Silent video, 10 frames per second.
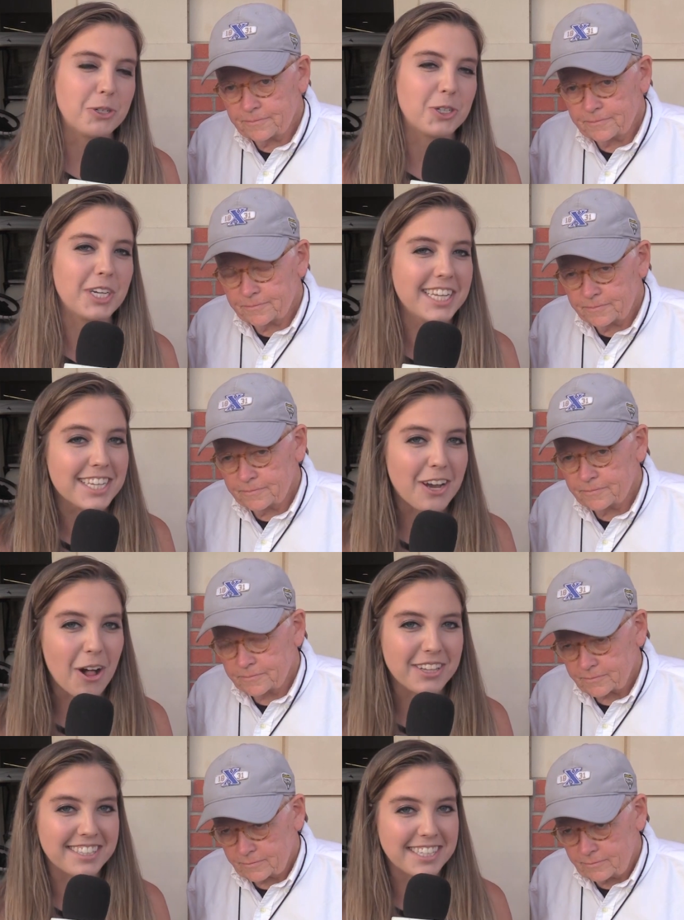Speaker 1: Bush in the
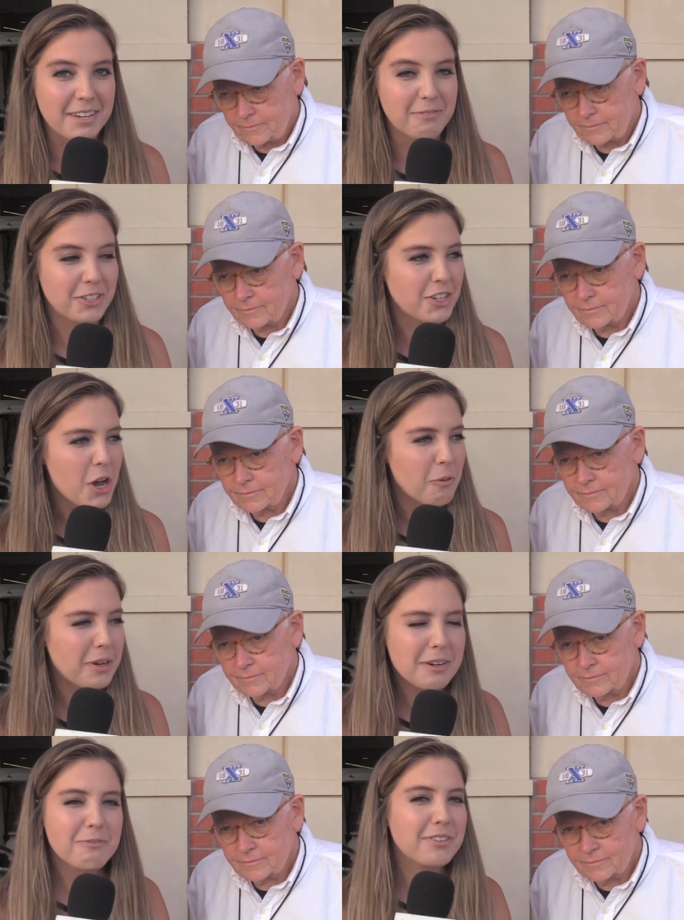Coliseum, which
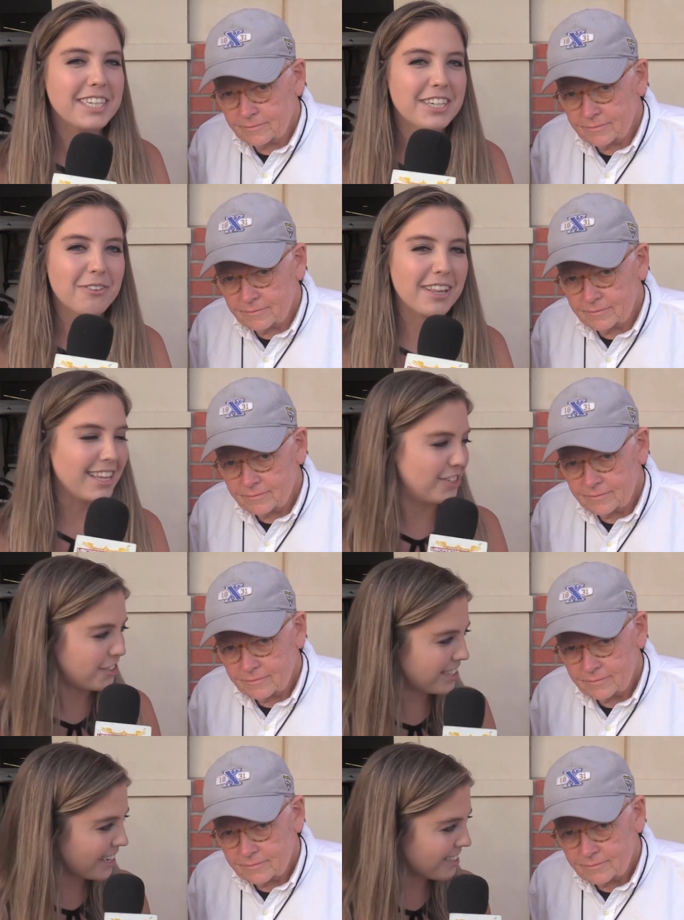we don't really know the
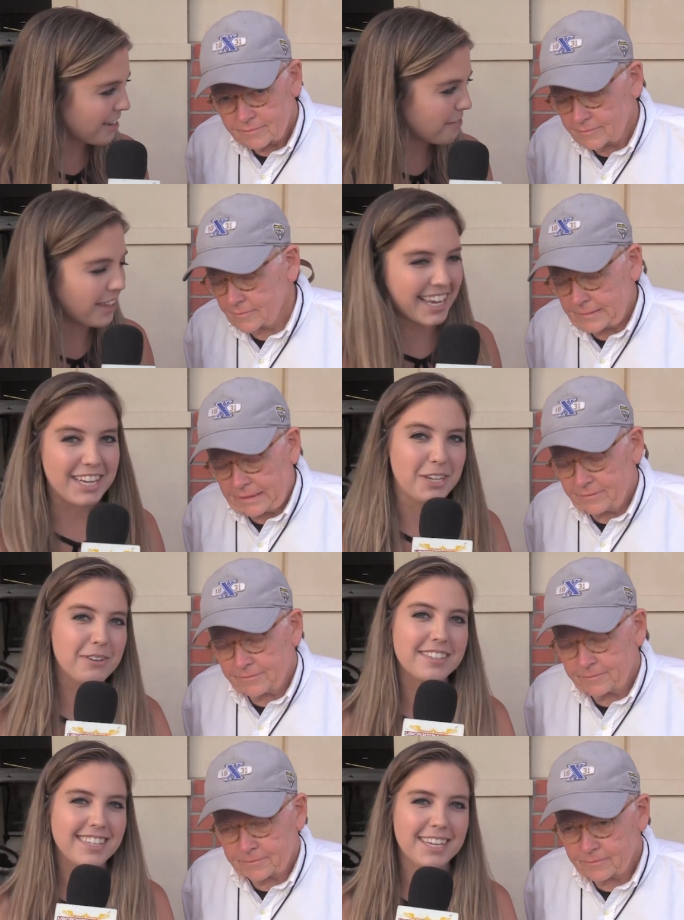logistics of. Like, can mm.
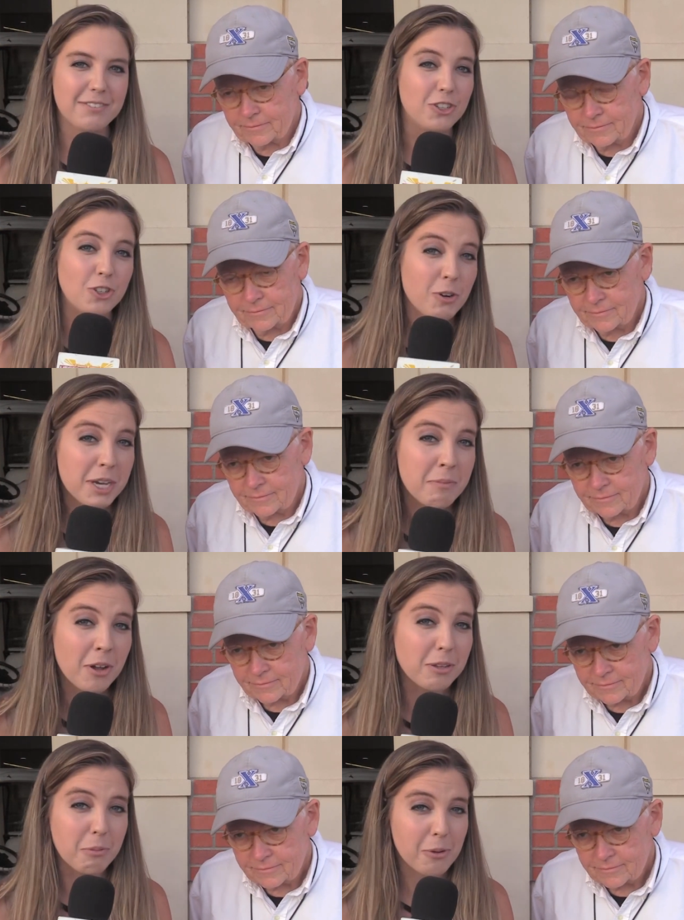USC even show him
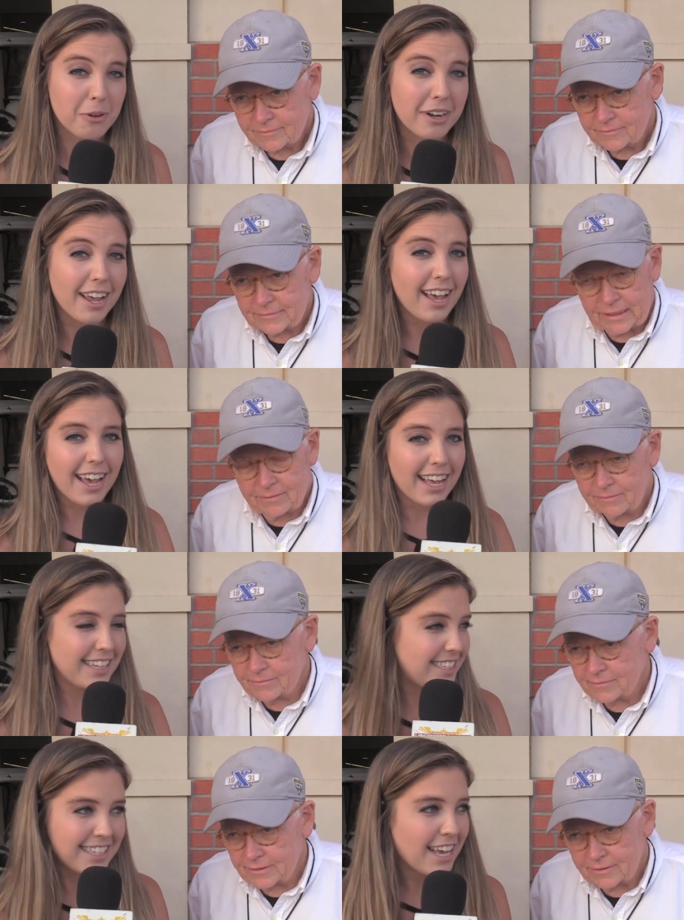on the board?
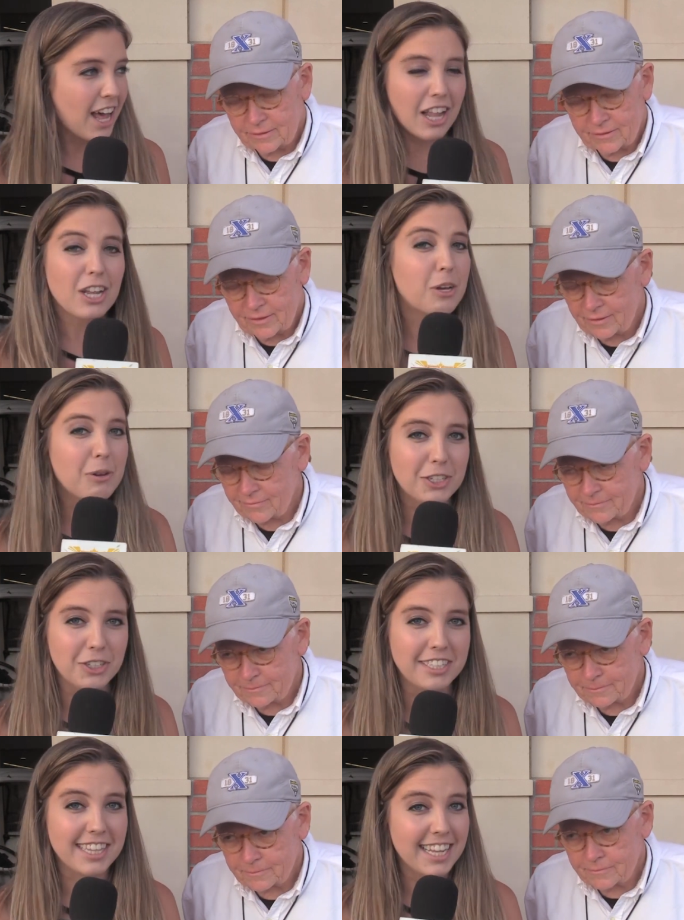It's a lot of
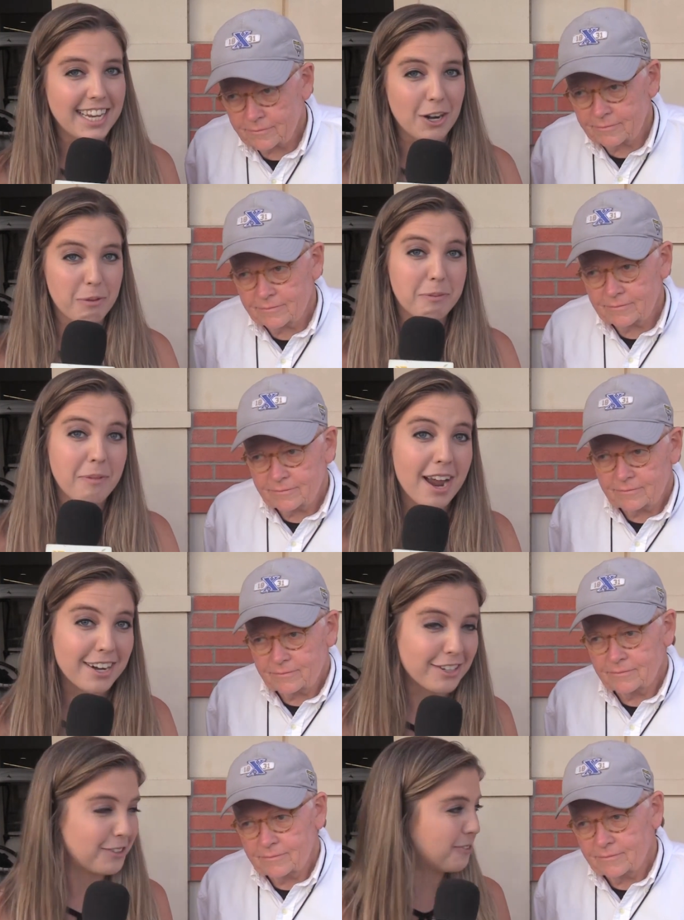questions. And then Urban
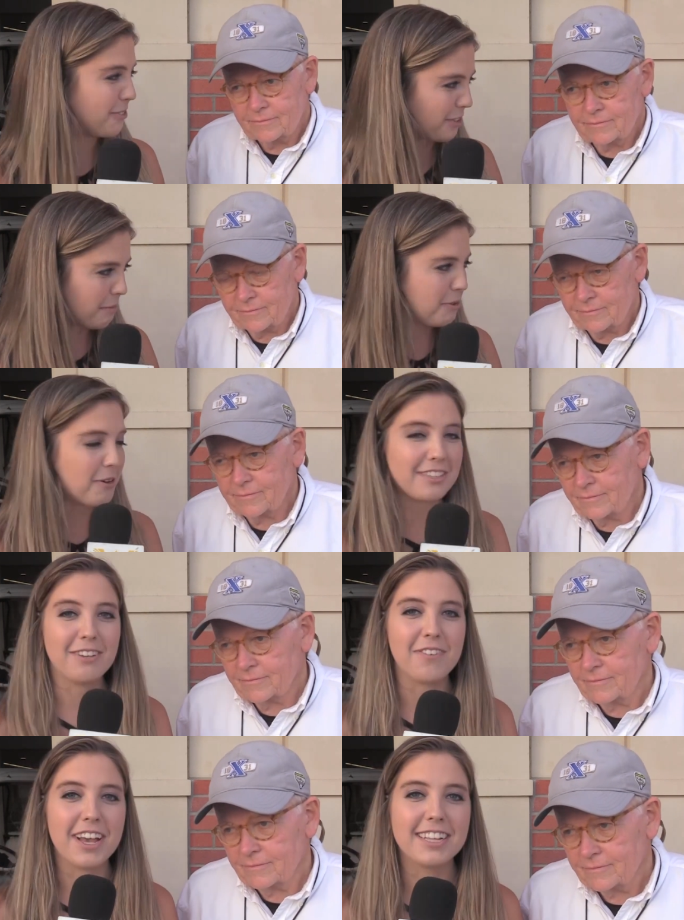Meyer, who some
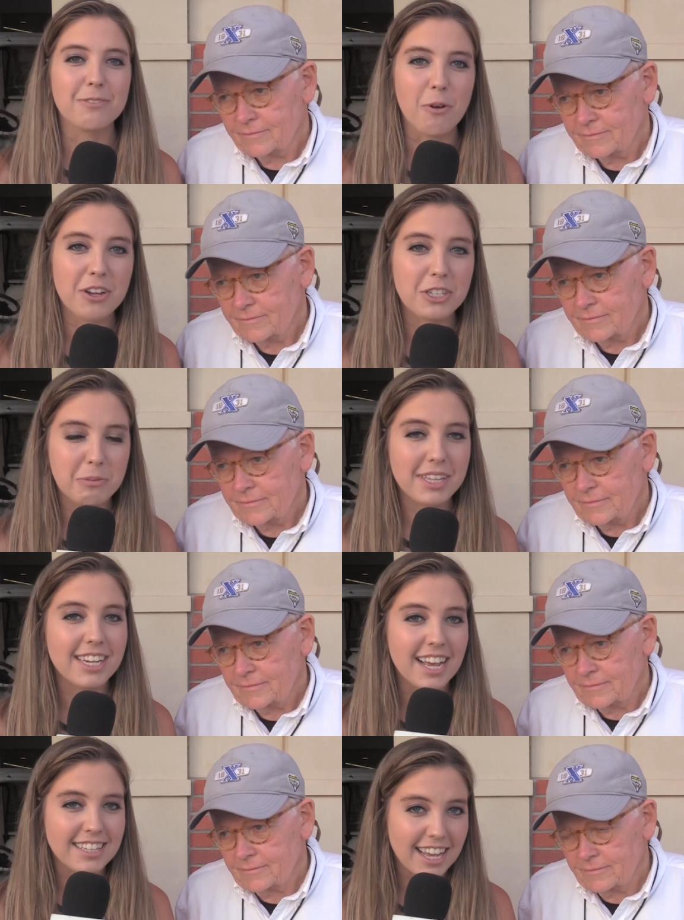USC fans want to be the
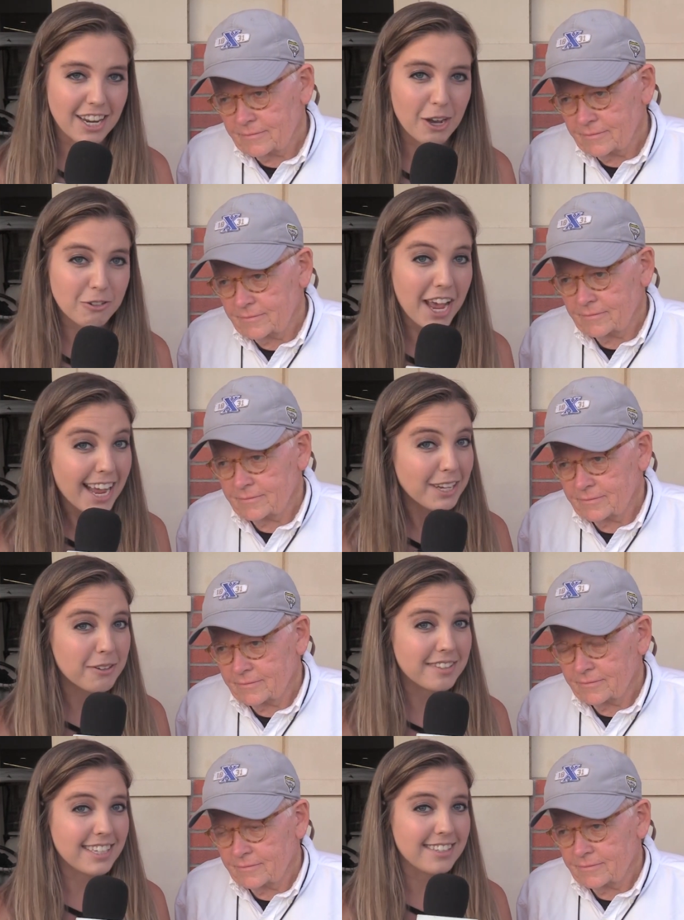next head coach at
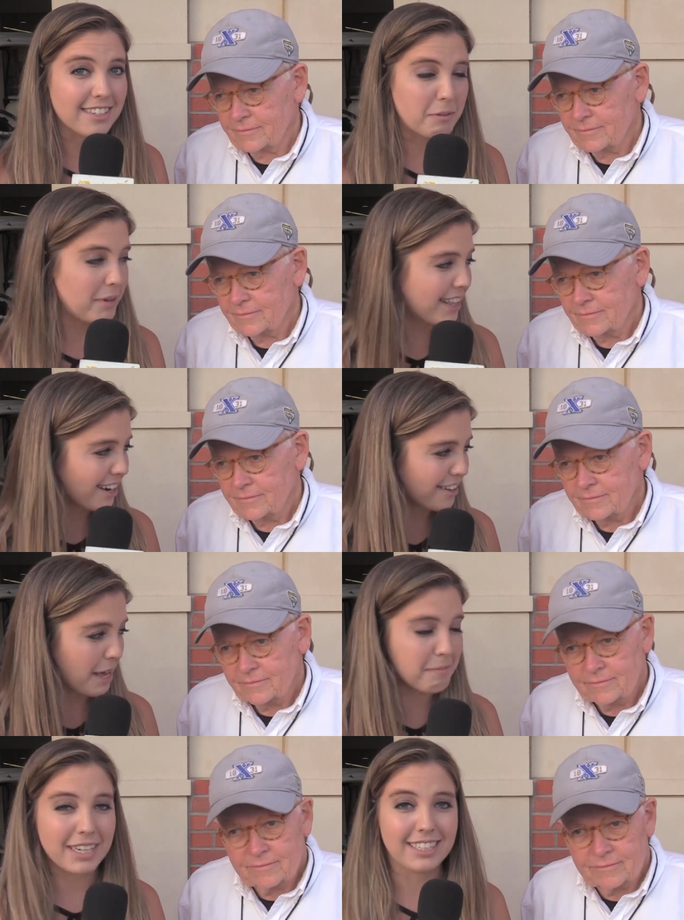USC, is going to be there.
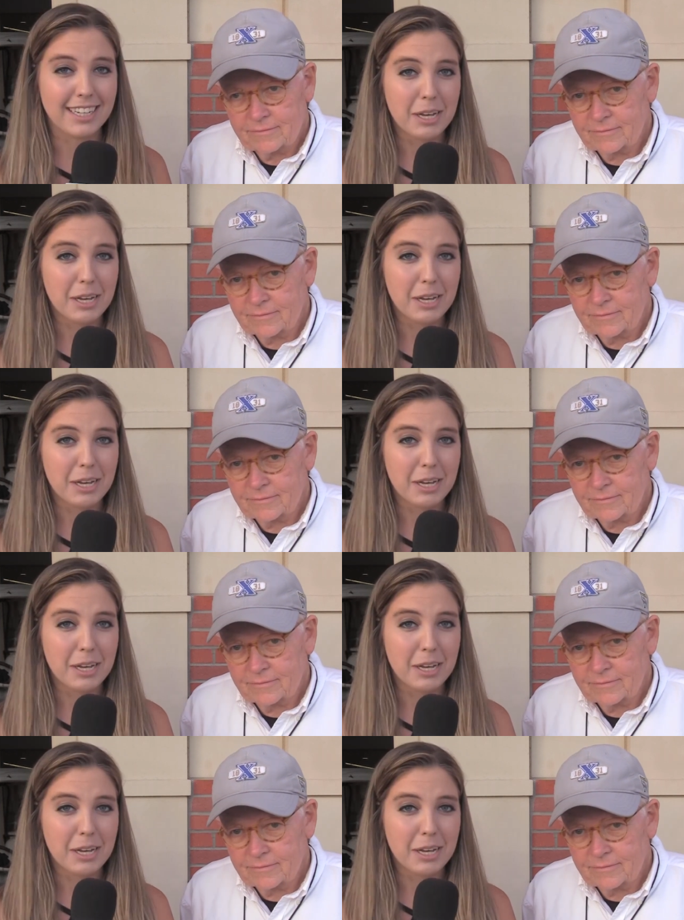That might